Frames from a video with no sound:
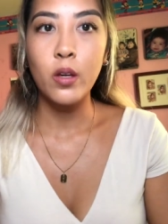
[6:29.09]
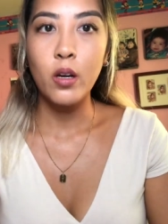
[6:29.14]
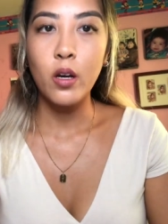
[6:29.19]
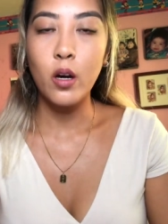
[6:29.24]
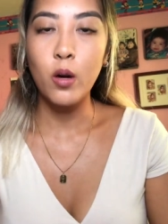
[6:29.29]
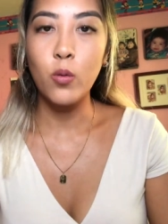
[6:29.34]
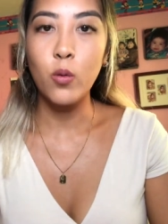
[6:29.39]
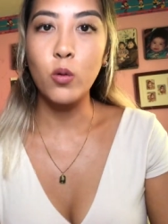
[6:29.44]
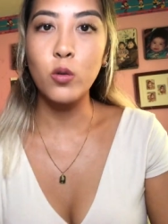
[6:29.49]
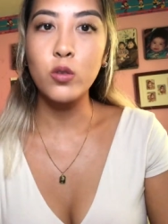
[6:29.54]

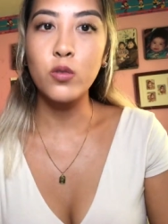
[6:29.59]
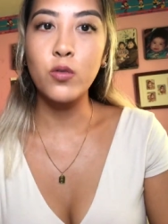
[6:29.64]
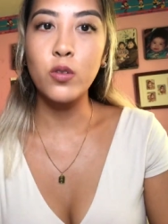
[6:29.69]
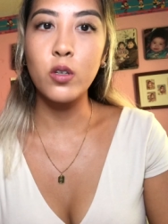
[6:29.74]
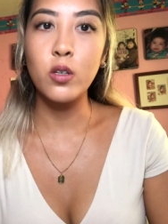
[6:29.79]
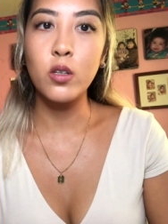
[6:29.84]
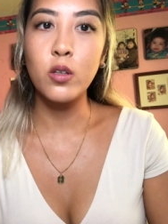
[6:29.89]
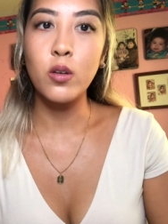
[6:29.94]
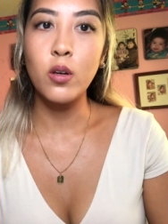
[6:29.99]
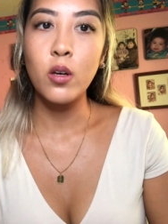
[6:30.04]

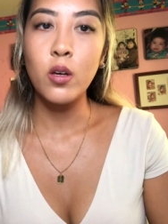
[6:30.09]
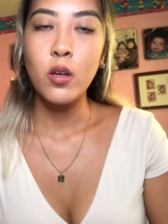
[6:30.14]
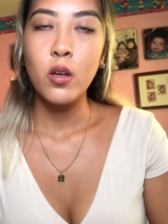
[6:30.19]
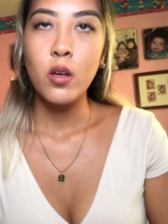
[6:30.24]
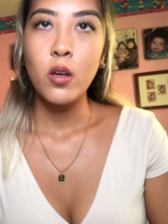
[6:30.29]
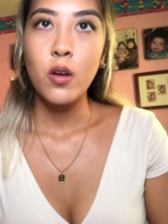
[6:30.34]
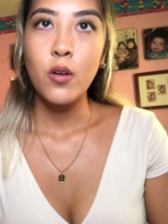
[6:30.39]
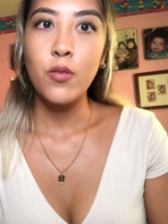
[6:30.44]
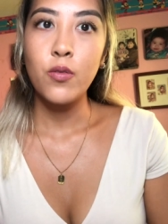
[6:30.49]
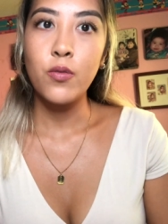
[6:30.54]
Rosefield
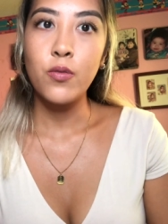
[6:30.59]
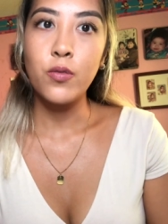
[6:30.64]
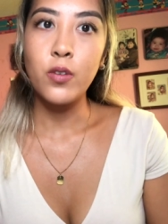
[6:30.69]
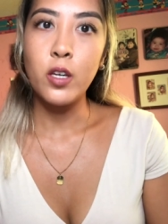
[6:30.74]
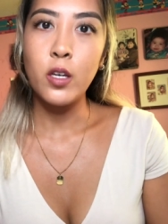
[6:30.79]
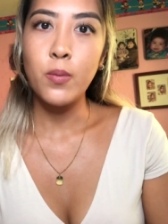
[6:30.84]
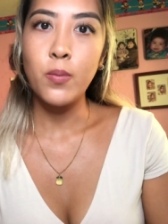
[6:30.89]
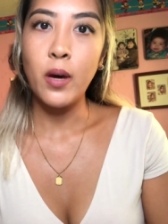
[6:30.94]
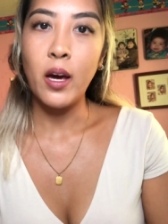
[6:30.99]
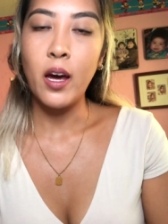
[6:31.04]

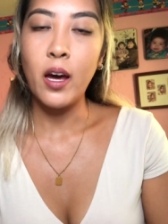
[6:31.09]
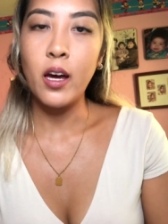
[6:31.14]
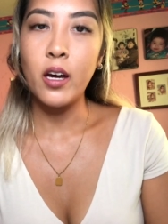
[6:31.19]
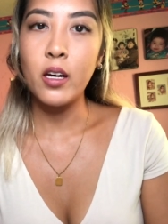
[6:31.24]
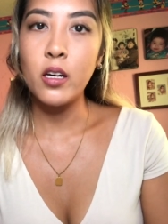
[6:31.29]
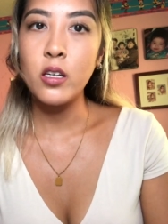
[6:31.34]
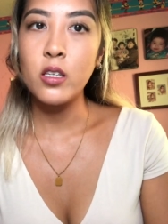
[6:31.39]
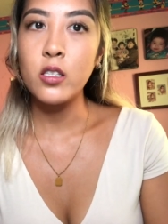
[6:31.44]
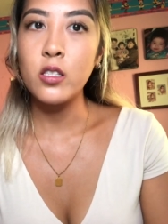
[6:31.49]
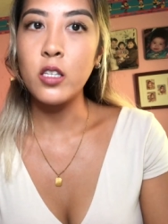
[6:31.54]

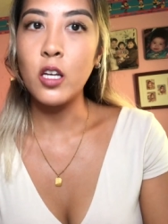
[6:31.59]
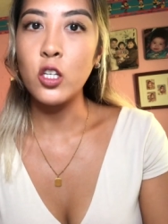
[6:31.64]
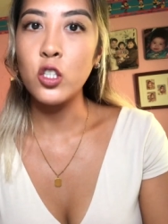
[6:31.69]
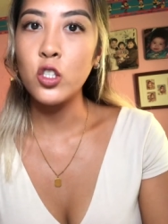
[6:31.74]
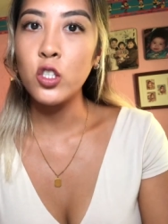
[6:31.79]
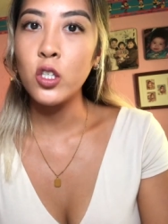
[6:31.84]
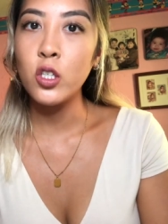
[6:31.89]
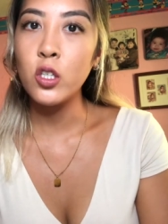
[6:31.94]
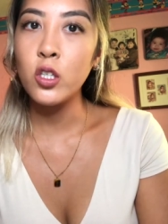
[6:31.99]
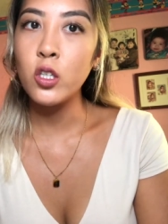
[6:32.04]
feedback
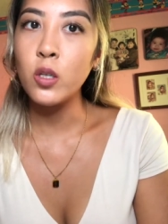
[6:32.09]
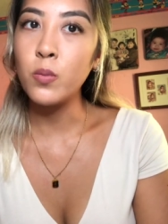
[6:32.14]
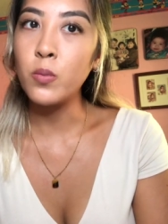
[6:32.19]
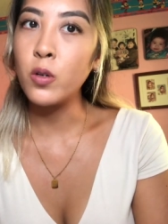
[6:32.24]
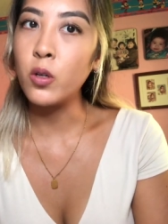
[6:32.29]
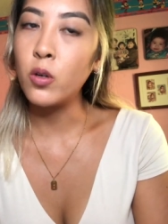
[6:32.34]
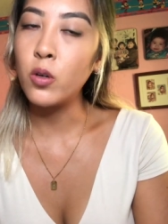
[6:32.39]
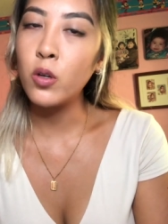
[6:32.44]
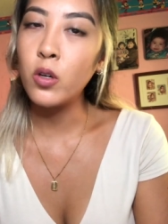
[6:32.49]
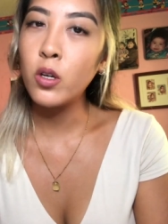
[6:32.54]
session
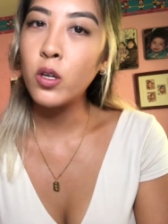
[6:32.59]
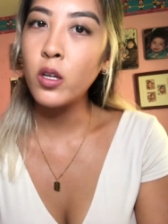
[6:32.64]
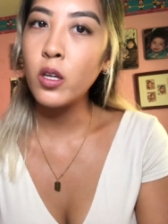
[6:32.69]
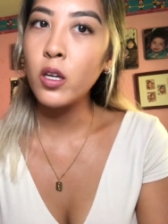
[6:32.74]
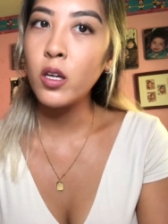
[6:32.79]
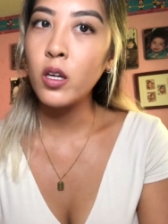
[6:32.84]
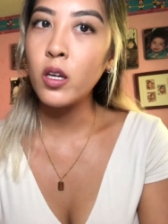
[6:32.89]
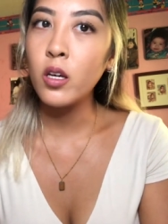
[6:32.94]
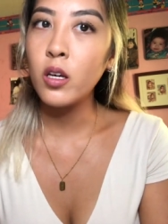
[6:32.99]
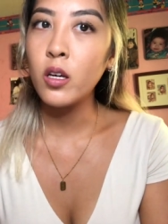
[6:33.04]

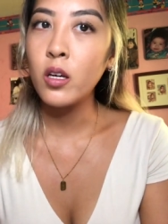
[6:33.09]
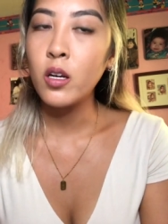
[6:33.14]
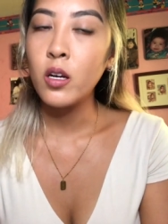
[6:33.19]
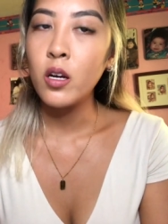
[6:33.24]
community